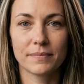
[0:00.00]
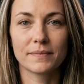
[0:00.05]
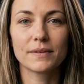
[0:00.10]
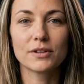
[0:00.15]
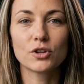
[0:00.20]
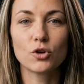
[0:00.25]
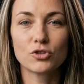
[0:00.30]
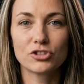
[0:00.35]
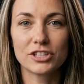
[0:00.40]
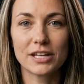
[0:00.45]

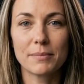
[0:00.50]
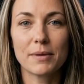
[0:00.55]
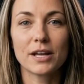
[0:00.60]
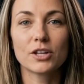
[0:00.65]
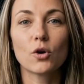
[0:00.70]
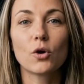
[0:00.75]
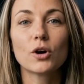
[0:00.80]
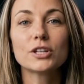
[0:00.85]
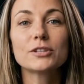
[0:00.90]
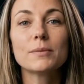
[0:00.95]
Using
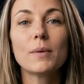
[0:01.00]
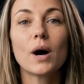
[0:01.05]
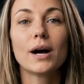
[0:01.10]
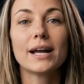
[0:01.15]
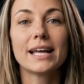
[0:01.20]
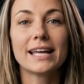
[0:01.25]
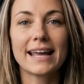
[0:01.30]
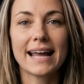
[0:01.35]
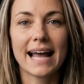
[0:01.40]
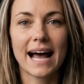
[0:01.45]
Bitcoin's
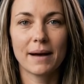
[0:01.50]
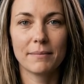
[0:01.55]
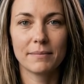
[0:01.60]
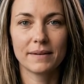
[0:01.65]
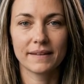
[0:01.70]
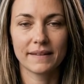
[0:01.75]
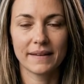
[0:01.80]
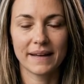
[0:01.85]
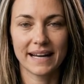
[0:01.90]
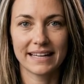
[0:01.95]
market cap
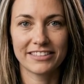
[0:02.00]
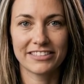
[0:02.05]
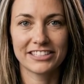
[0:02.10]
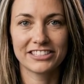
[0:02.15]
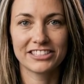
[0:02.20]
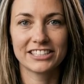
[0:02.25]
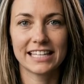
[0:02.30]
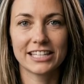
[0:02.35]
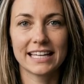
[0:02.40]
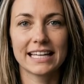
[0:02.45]
as the
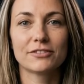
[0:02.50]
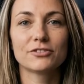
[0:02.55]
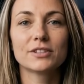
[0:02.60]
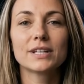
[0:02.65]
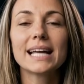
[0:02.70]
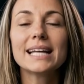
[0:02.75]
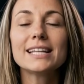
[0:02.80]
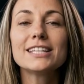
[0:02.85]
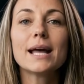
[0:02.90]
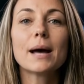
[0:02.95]
ceiling for
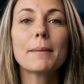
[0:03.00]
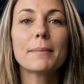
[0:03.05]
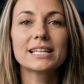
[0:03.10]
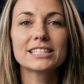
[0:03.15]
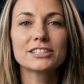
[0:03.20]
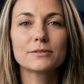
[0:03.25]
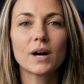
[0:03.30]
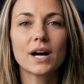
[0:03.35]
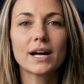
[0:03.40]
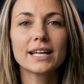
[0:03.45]

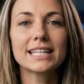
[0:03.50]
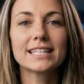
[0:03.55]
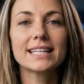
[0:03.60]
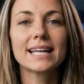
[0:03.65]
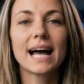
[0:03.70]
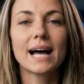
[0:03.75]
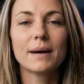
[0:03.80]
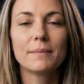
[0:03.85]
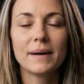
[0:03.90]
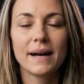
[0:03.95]
XRP's market
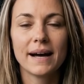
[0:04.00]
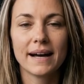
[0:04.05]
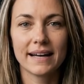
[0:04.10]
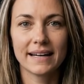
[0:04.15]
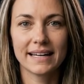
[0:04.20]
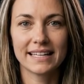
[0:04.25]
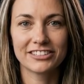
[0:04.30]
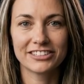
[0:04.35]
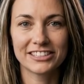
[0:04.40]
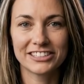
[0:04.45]
cap
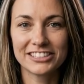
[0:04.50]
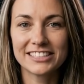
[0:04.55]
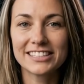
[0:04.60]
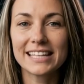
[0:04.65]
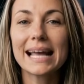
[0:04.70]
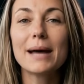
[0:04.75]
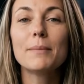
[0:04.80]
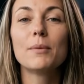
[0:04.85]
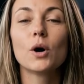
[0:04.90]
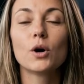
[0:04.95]
is the
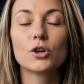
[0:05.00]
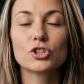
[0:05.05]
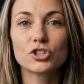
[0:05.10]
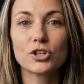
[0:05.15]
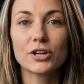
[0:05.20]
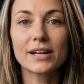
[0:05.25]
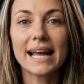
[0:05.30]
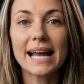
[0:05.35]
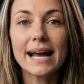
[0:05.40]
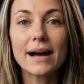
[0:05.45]
same
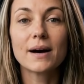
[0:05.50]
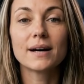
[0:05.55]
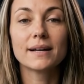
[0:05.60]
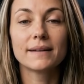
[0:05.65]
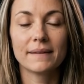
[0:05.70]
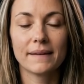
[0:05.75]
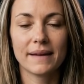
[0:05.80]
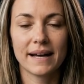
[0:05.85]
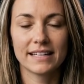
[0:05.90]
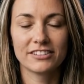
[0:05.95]
logical error
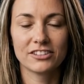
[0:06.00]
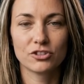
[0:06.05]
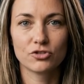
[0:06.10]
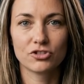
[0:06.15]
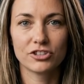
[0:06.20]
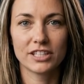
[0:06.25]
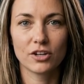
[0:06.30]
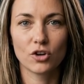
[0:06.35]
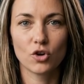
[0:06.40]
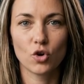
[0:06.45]
as
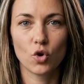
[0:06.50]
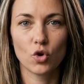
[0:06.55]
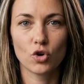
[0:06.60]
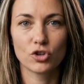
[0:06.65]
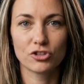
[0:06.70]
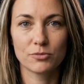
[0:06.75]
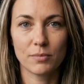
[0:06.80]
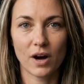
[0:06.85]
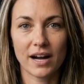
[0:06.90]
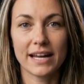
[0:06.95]
using
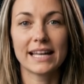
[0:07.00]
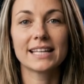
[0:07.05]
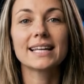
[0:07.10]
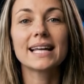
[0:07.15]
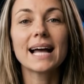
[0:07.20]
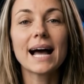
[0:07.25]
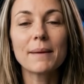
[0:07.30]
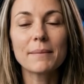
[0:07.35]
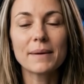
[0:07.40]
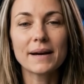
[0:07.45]
gold's market
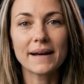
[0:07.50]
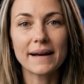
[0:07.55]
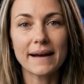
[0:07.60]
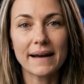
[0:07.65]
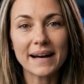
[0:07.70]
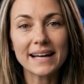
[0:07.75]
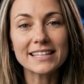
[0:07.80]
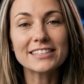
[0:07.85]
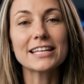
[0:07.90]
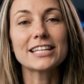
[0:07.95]
cap
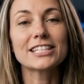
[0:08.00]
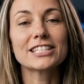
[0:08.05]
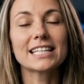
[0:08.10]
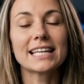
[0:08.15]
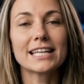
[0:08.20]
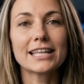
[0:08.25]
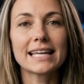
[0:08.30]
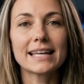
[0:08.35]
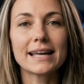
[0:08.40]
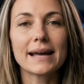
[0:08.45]
as the
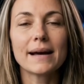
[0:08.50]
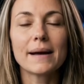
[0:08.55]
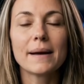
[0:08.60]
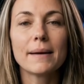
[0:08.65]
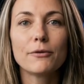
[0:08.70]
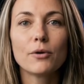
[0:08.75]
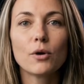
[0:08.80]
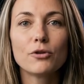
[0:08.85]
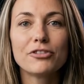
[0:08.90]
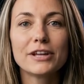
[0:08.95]
ceiling
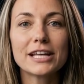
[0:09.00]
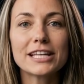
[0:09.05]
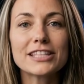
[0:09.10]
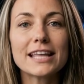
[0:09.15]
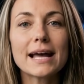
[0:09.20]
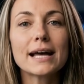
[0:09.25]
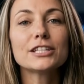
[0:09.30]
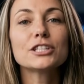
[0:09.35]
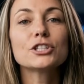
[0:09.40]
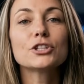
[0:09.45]
for
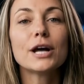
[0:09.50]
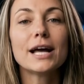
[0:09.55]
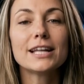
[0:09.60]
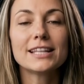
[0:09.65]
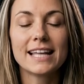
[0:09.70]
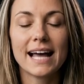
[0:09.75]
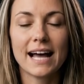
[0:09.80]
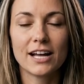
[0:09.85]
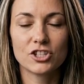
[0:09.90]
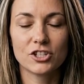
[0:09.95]
Visa's
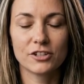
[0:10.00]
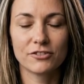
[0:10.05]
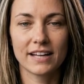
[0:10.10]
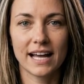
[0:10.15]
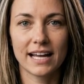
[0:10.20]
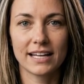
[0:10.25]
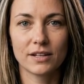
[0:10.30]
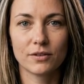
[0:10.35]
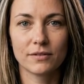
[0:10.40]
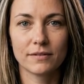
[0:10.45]
transaction
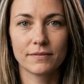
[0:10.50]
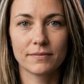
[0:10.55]
value.